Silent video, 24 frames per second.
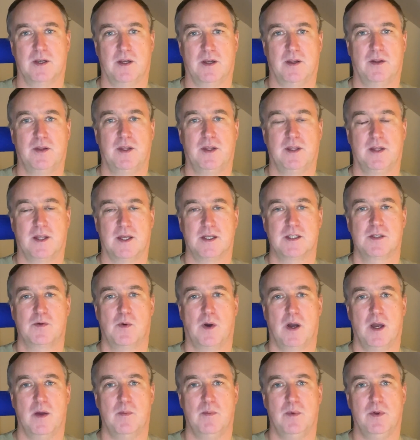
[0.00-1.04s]
And I think that's
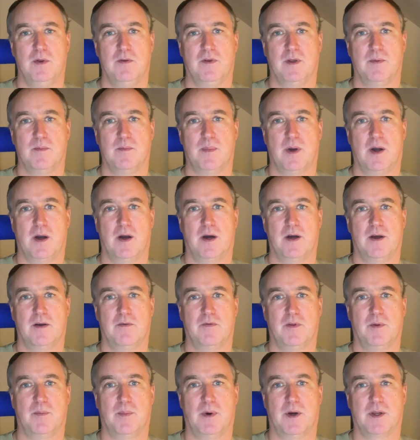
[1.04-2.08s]
quite a moving part
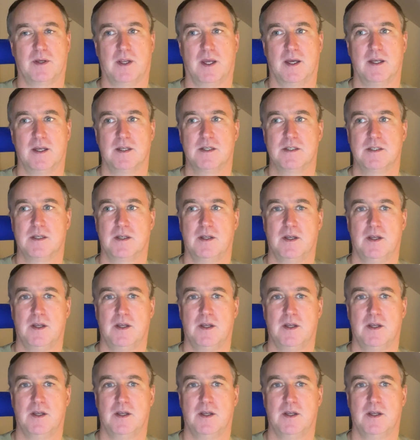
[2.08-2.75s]
of the podcast.